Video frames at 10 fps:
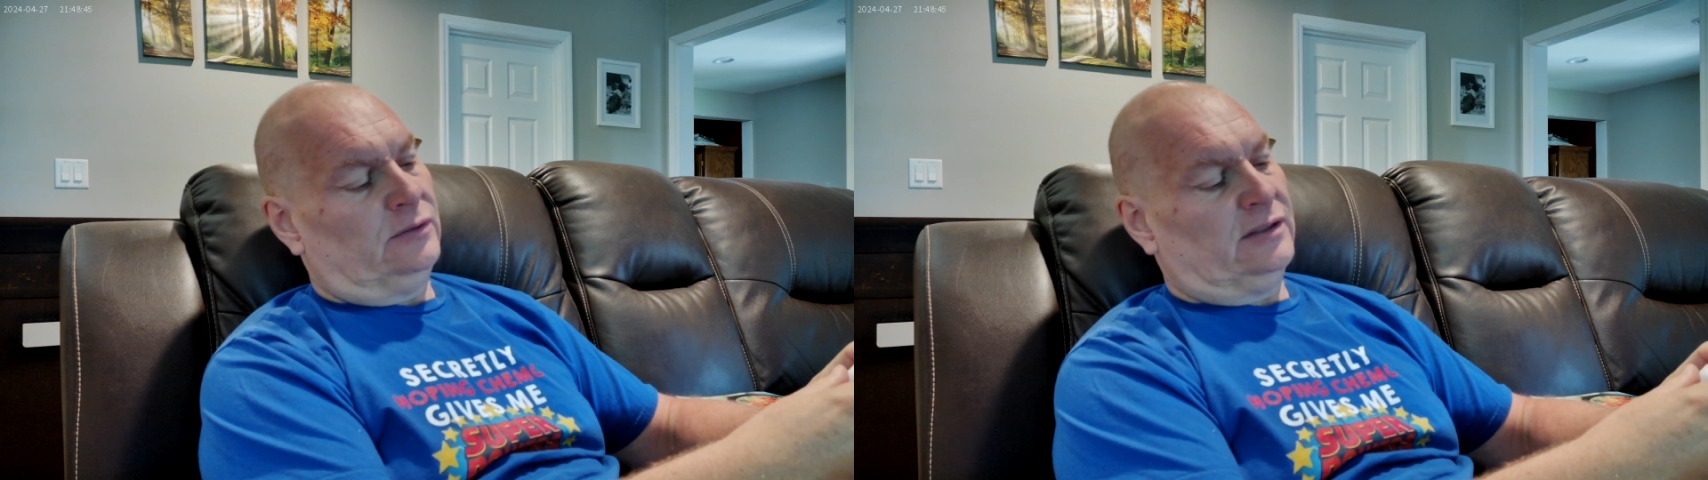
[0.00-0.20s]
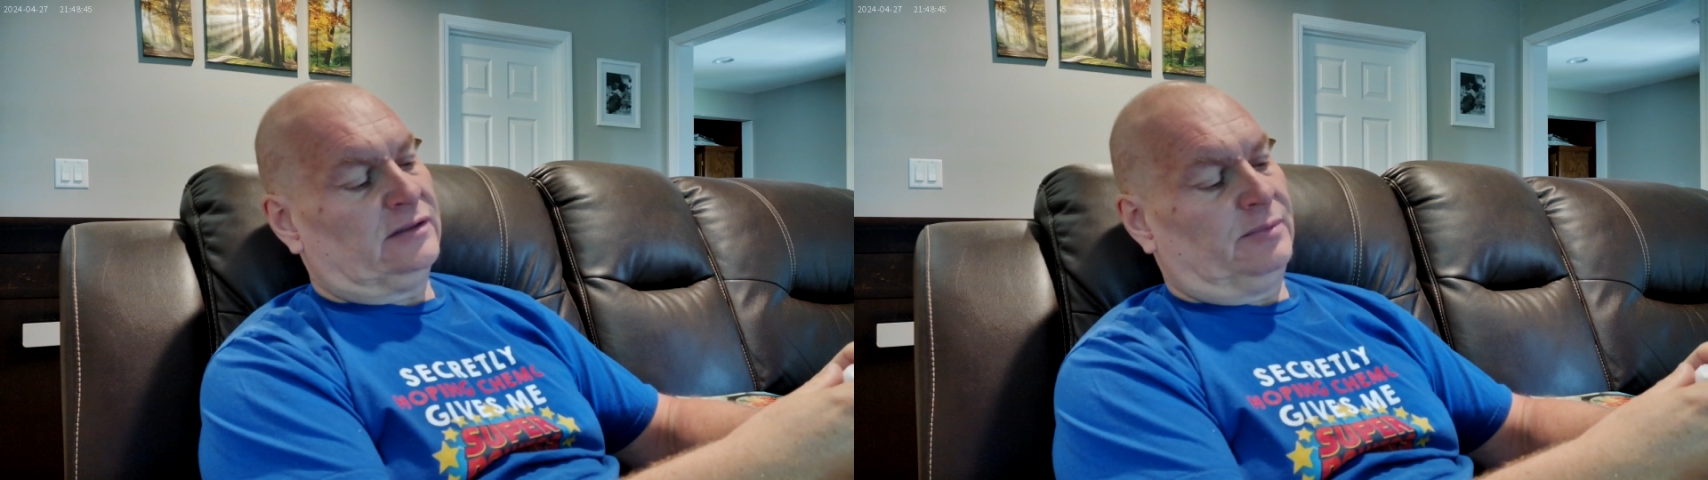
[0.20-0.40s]

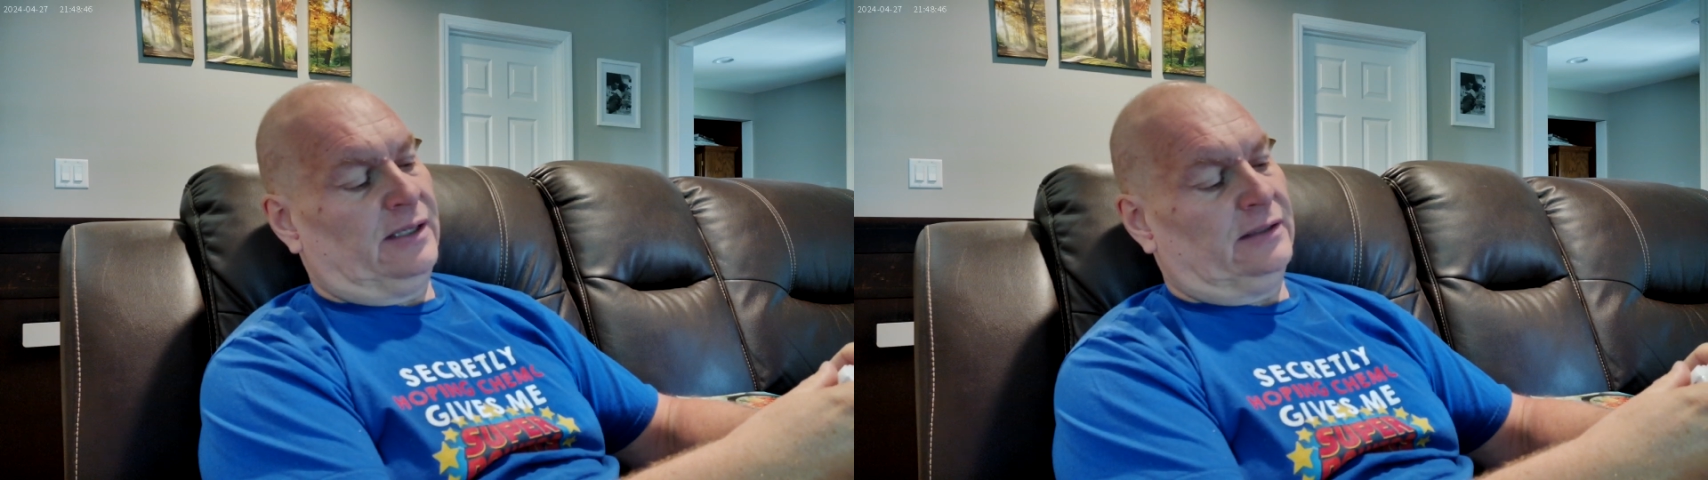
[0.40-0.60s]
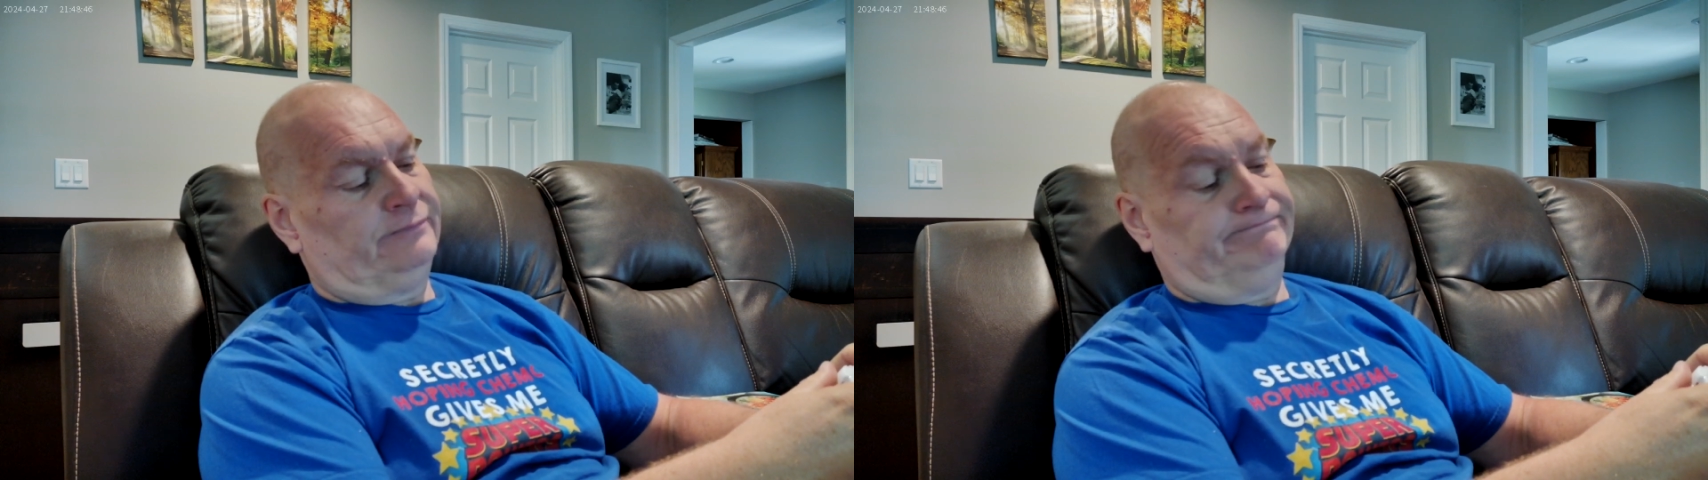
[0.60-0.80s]
don't
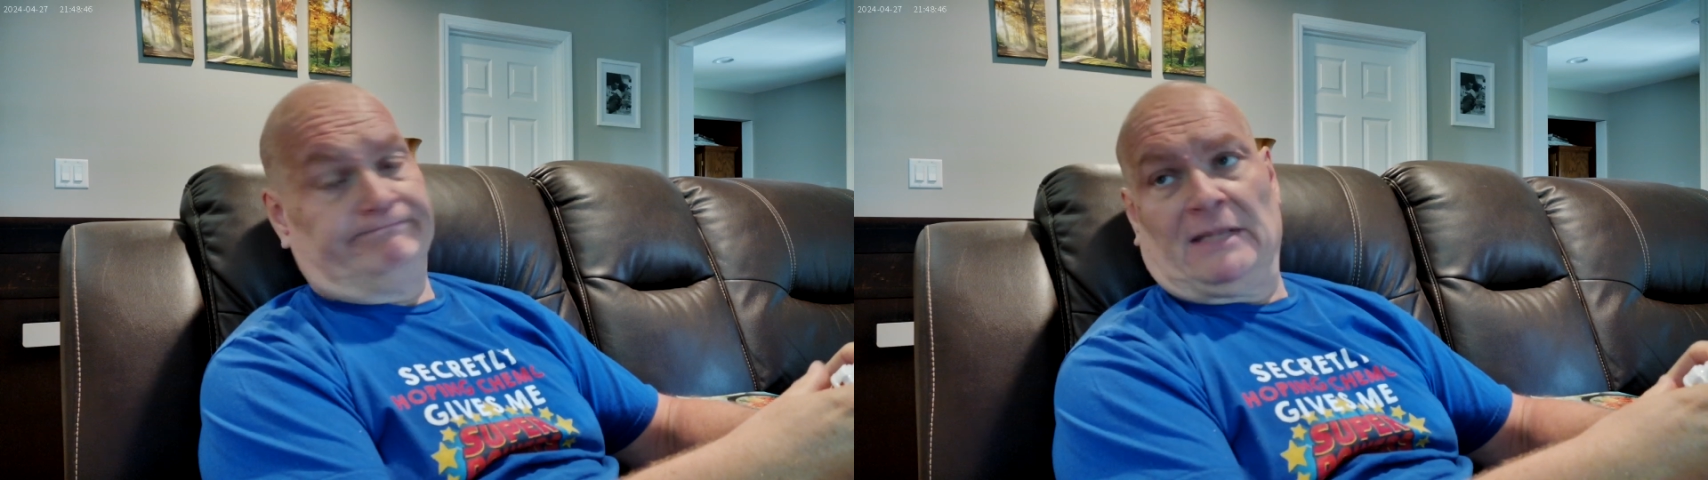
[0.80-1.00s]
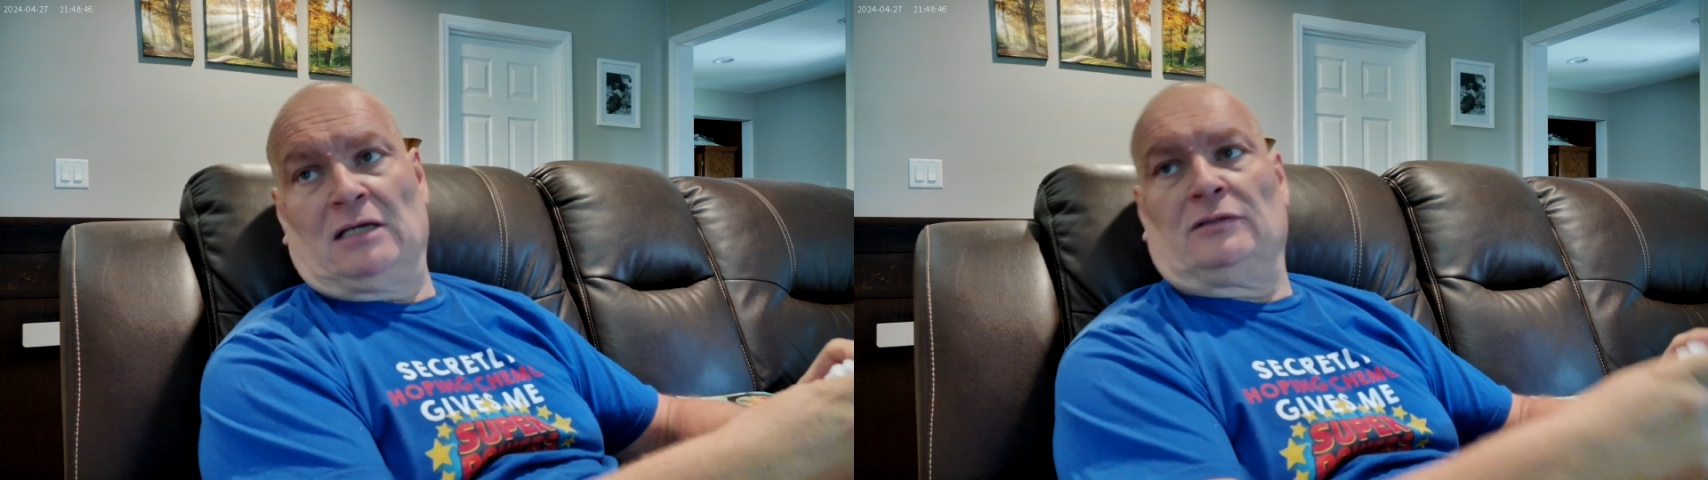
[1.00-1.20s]

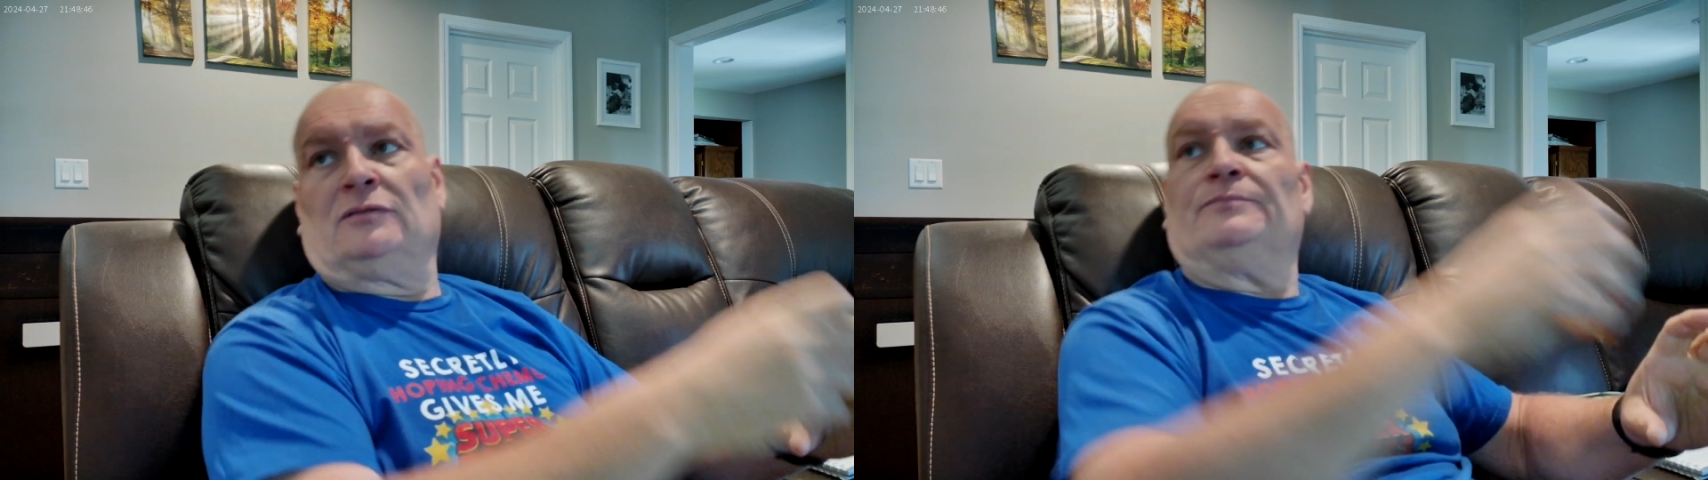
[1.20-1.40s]
know.